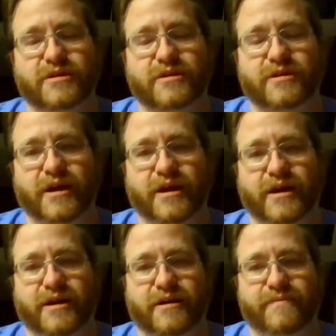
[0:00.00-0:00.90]

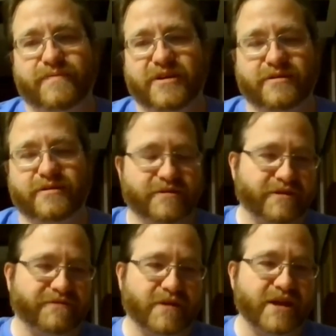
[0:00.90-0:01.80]
The
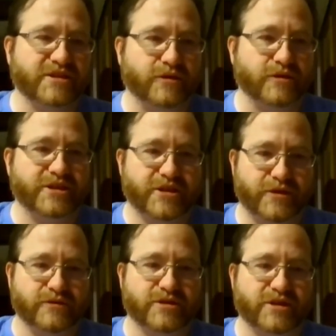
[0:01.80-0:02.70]
phrase is always
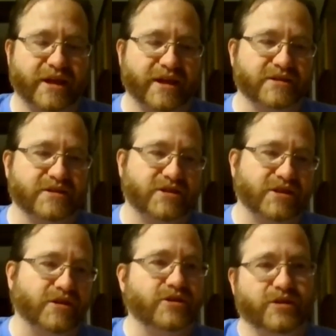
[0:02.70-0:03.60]
used against
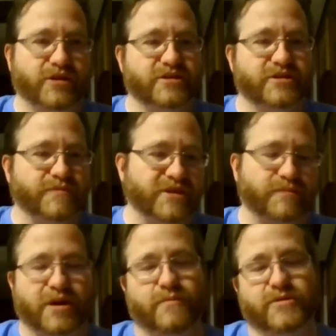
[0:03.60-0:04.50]
socialism. Is the
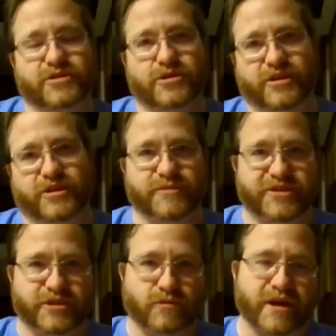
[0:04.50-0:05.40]
problem with socialism is you
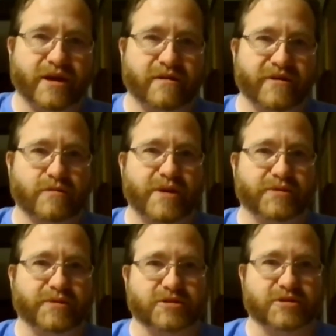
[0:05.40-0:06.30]
run out of other
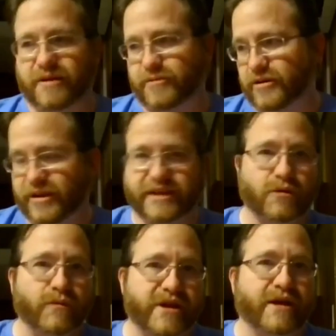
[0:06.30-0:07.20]
people's money. Well, that's what
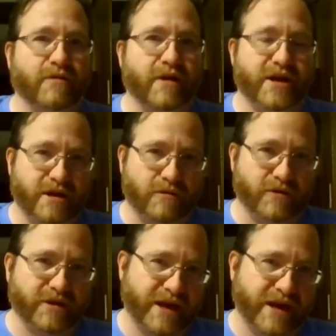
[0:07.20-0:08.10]
we got right here
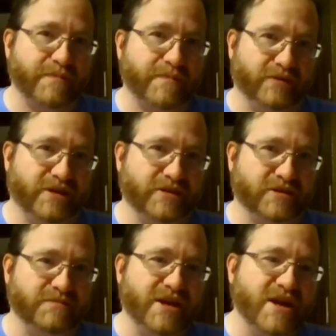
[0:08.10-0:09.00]
with
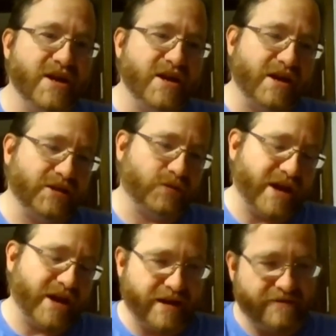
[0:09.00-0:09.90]
capitalism. Is we
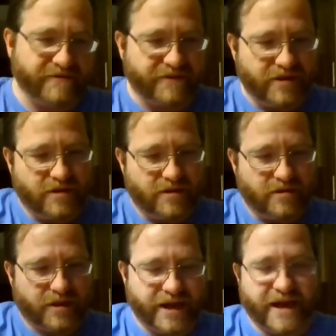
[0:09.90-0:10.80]
have
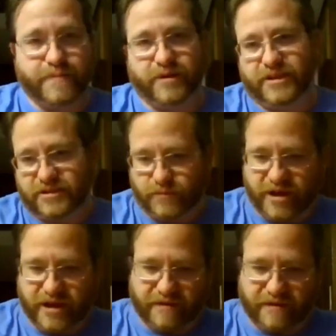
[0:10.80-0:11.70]
capitalism, we
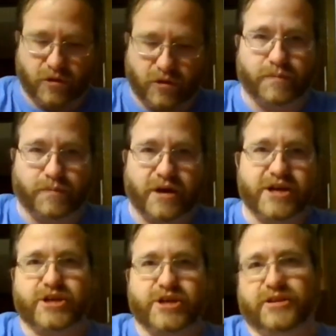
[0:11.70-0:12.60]
have
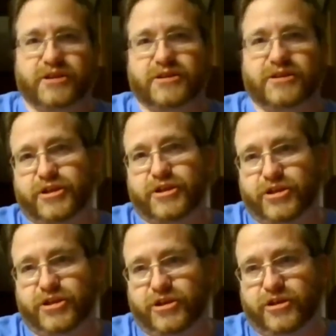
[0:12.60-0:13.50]
corporations that should be
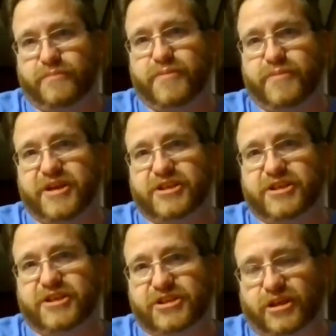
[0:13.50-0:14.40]
solvent,
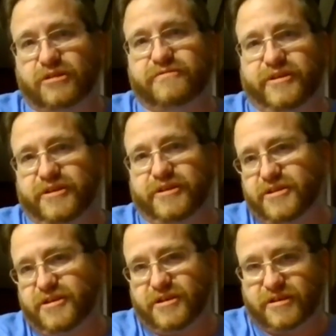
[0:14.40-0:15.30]
completely
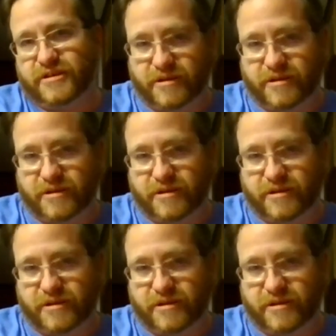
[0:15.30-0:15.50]
solvent,